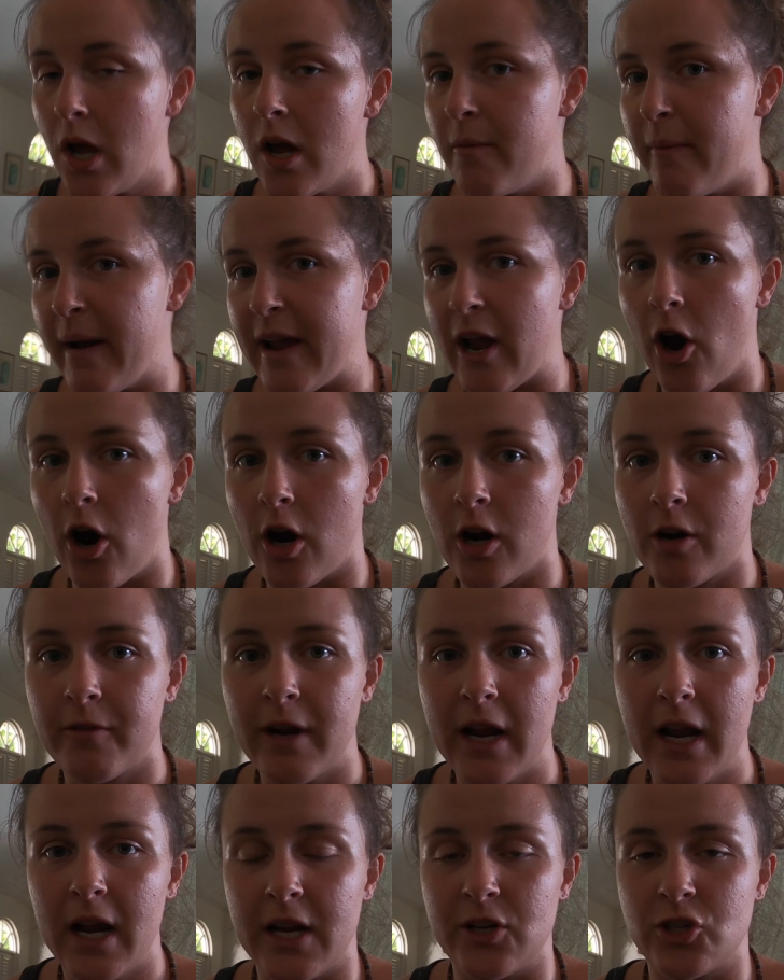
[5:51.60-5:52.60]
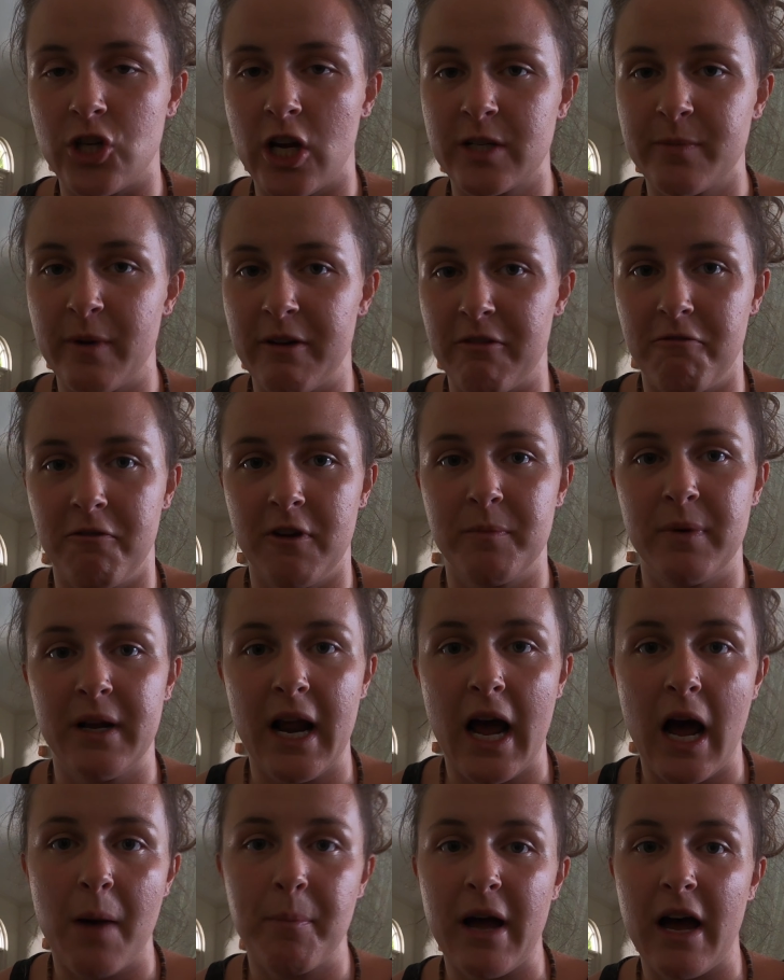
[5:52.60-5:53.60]
my heart rate, I checked my Fitbit
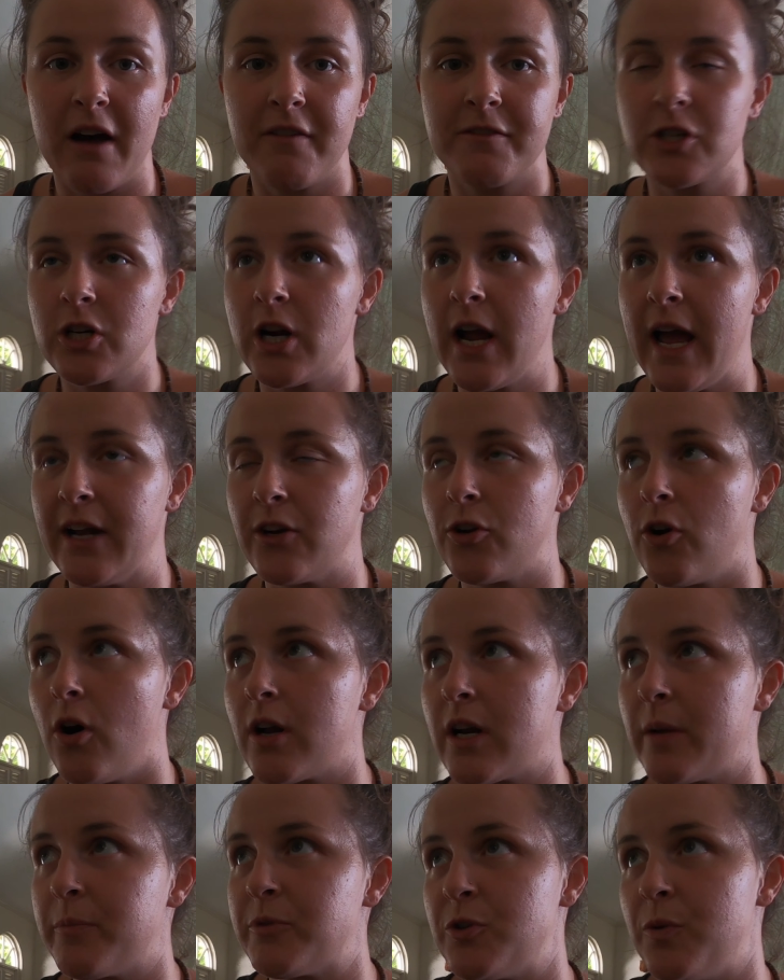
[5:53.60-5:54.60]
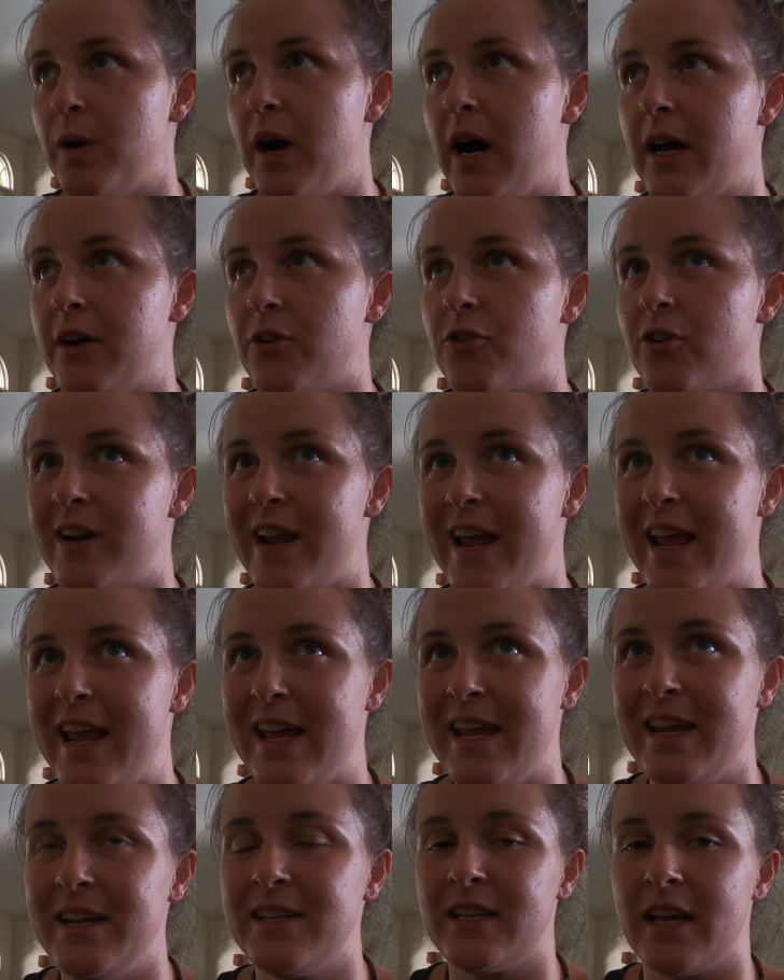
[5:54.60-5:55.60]
app after, had gone up to
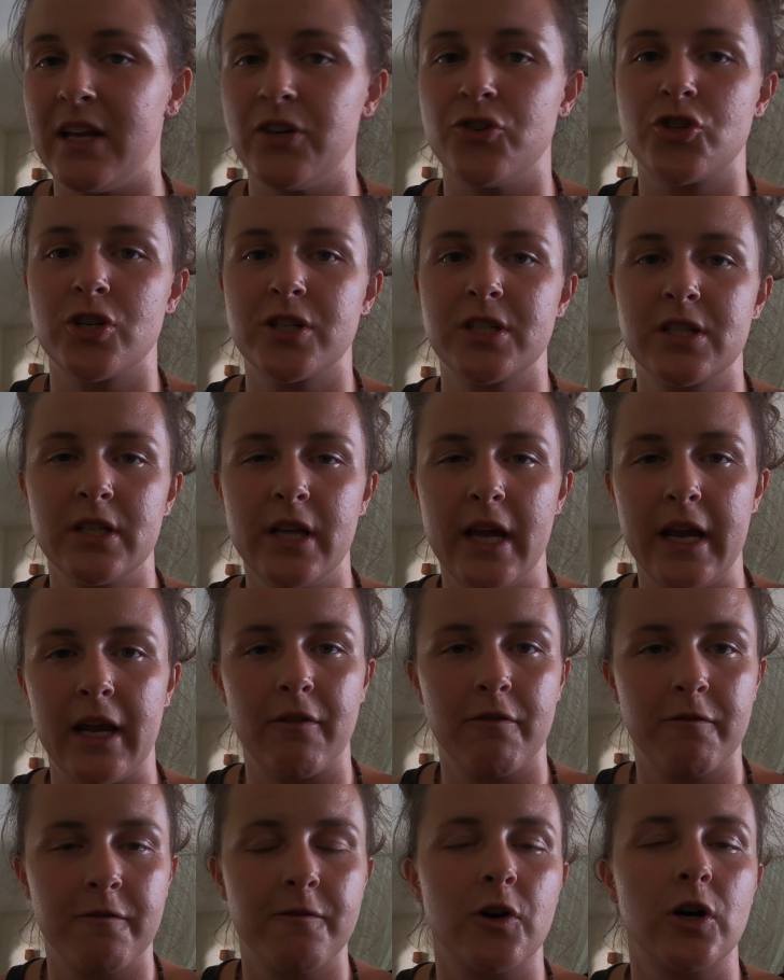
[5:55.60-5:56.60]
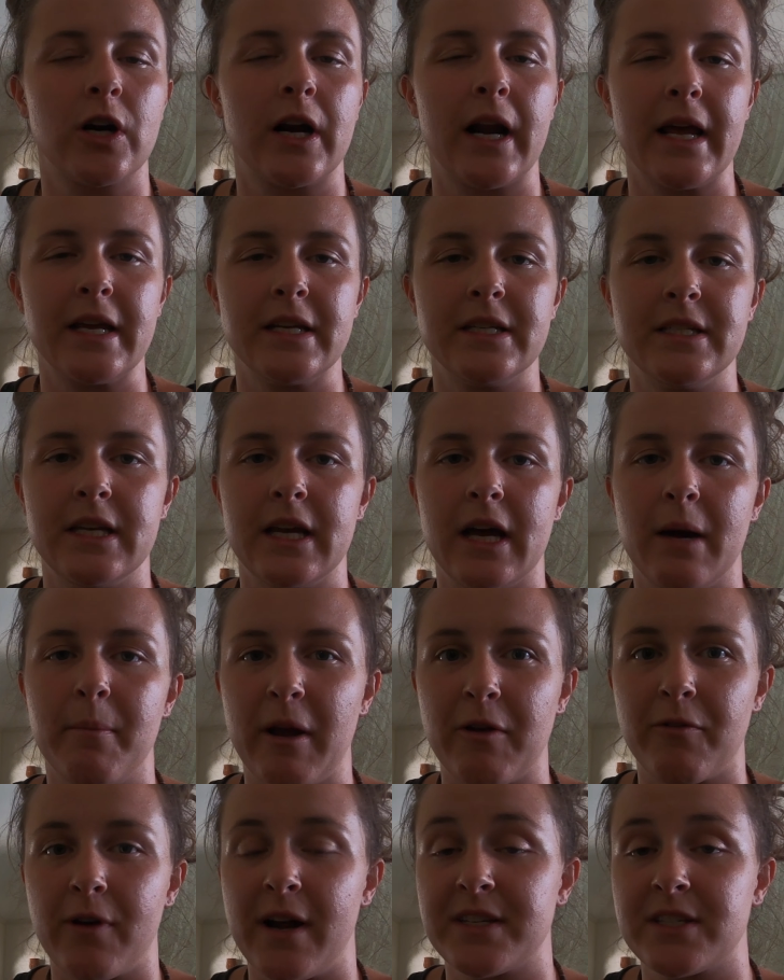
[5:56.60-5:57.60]
108. And just like for an idea,
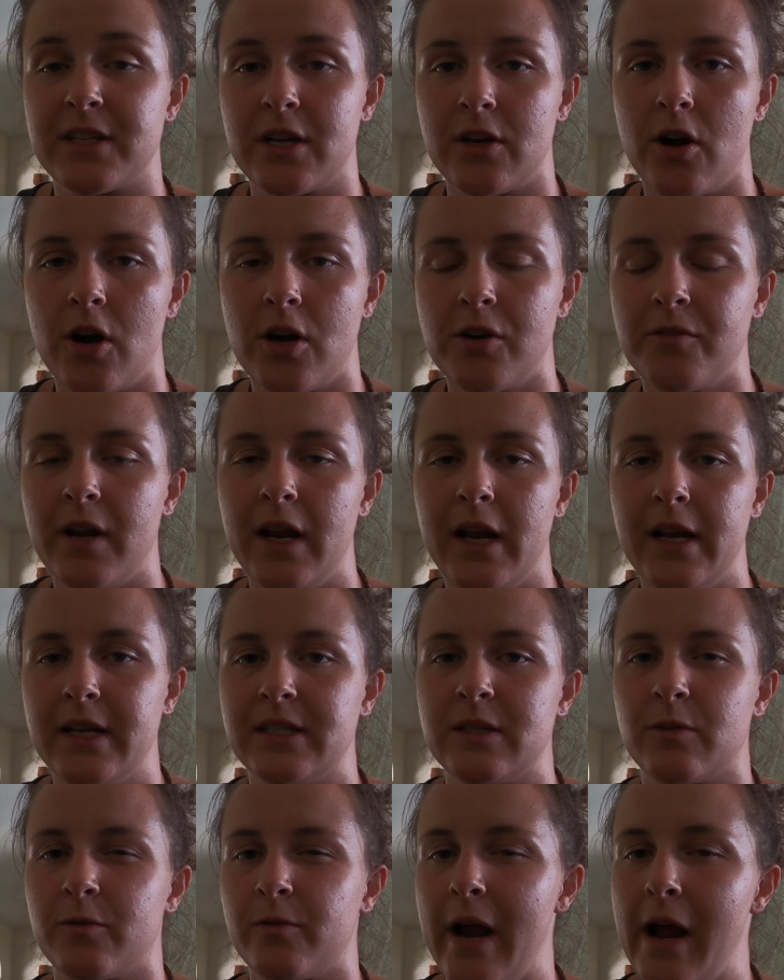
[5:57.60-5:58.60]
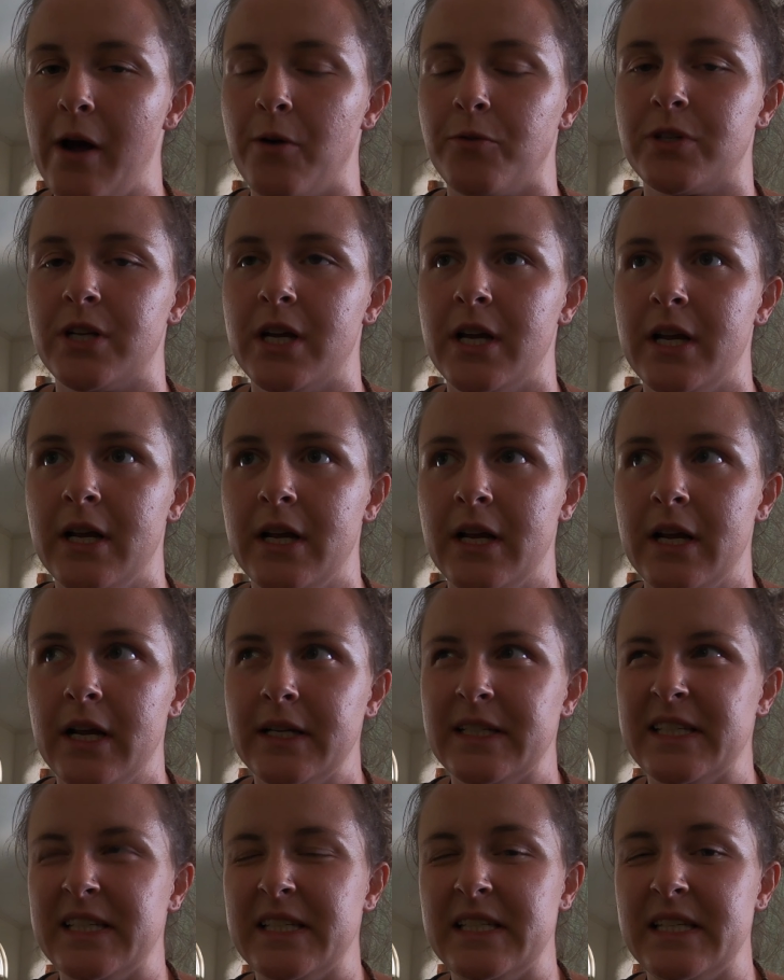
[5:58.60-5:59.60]
my resting heart rate is around
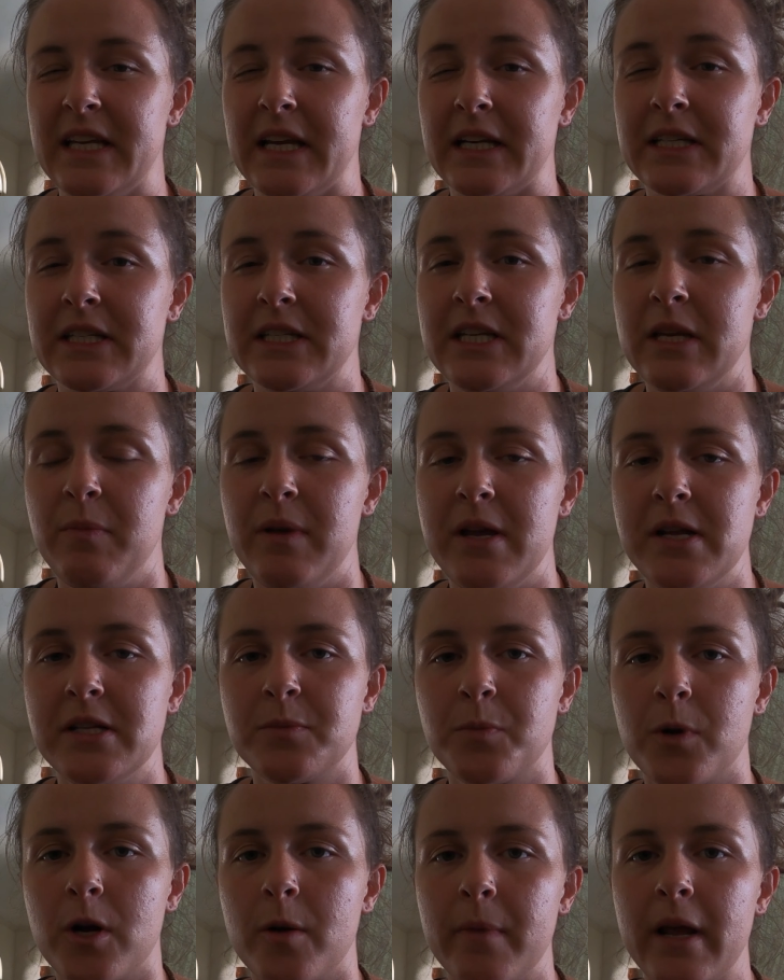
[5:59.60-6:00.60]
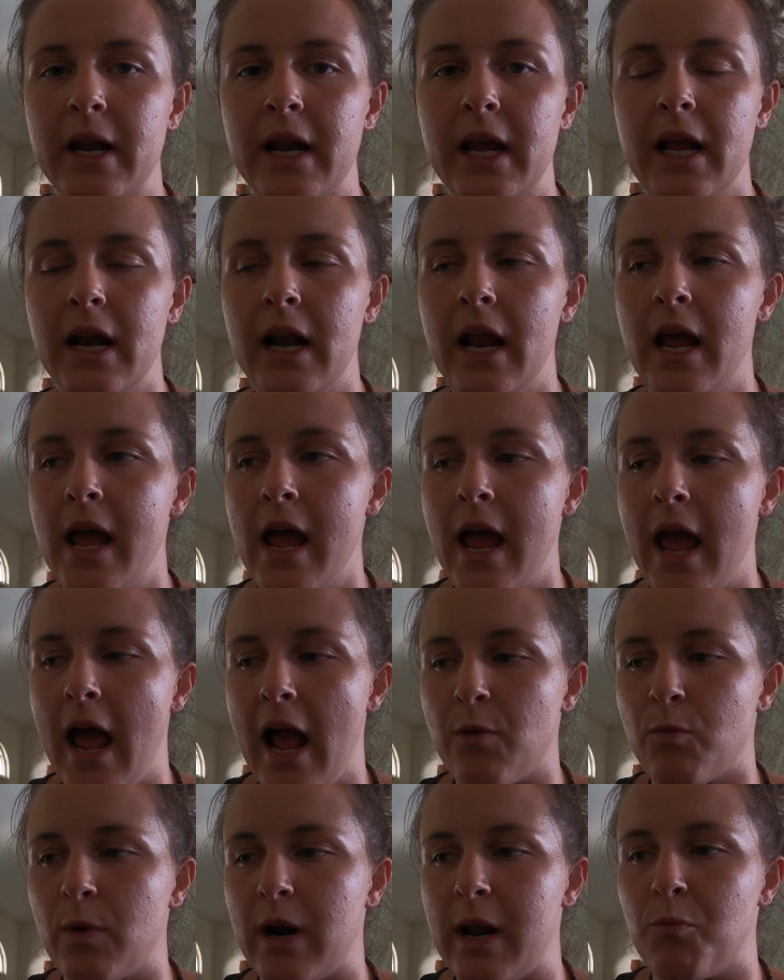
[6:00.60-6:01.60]
60 beats per minute.
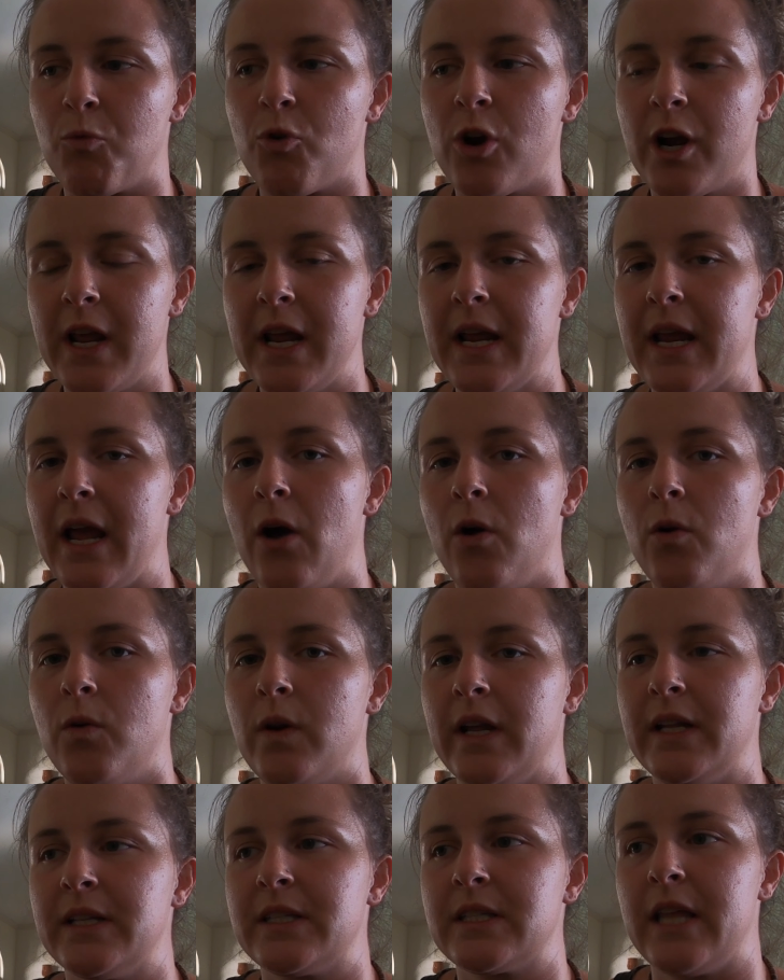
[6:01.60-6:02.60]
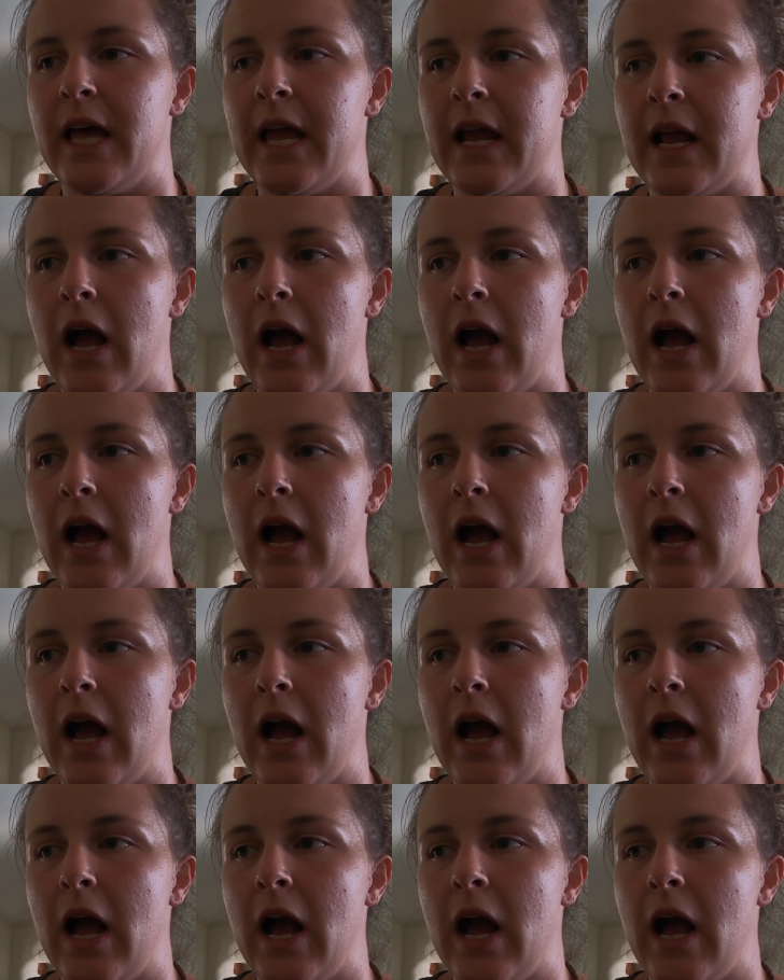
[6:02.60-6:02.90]
And when I'm working out, it's like